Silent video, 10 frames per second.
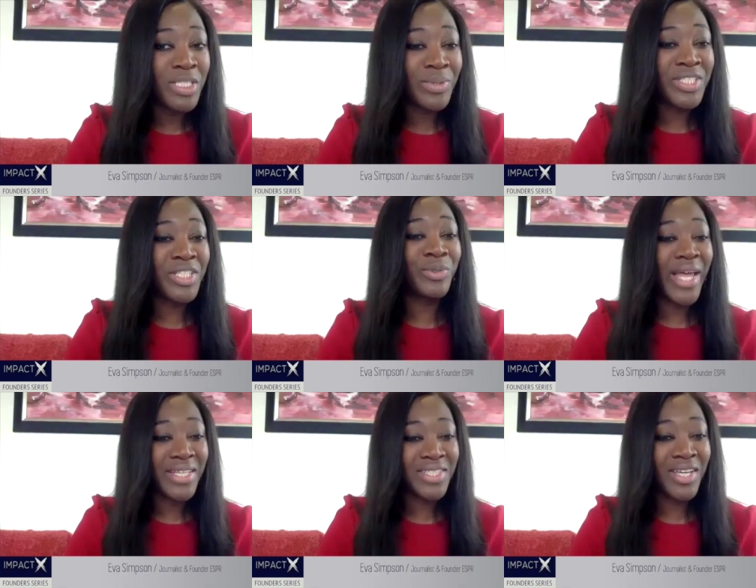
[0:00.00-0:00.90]
So until
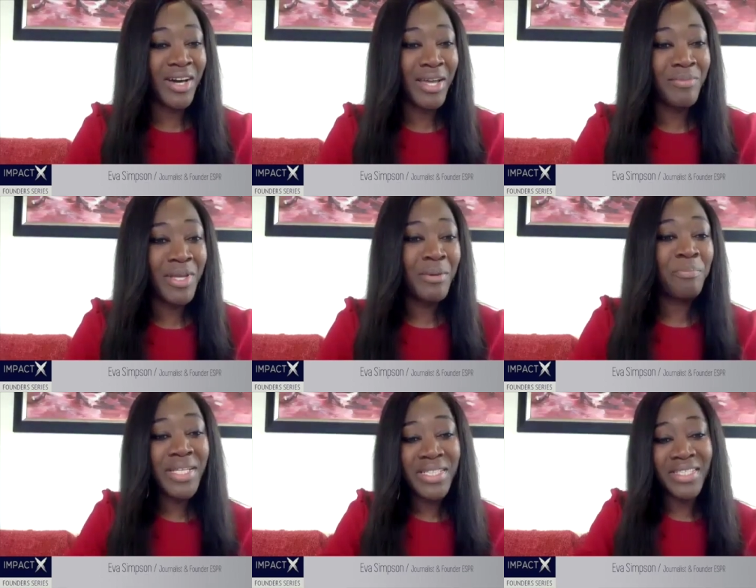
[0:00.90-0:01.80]
next time,
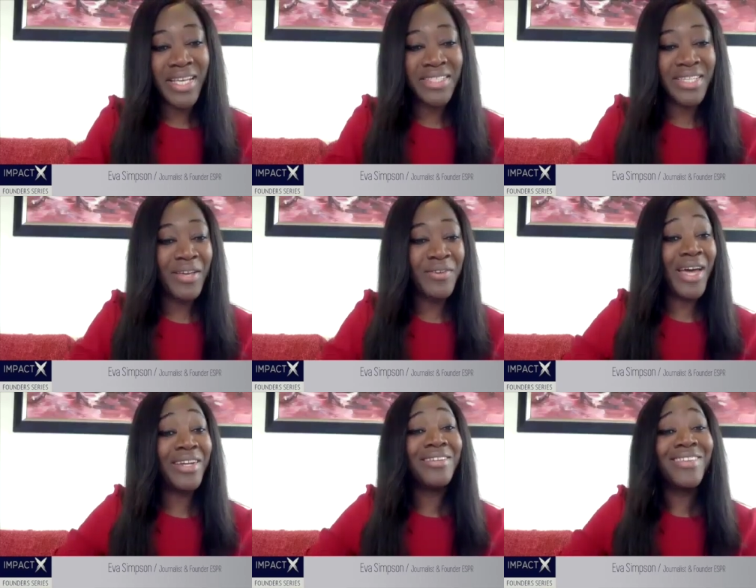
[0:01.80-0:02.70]
please stay safe
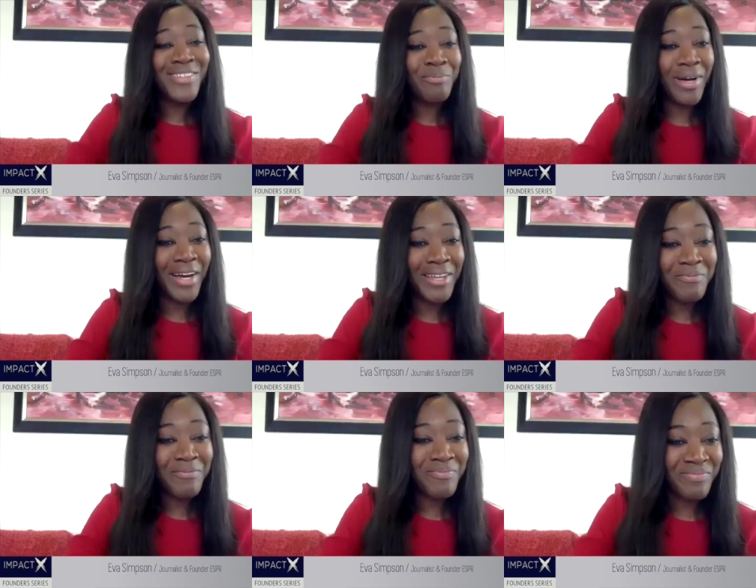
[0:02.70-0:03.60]
and
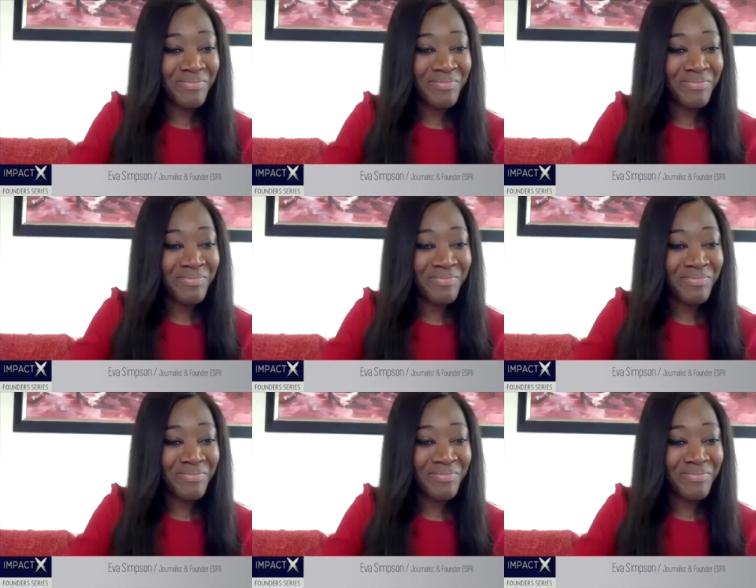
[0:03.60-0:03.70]
goodbye.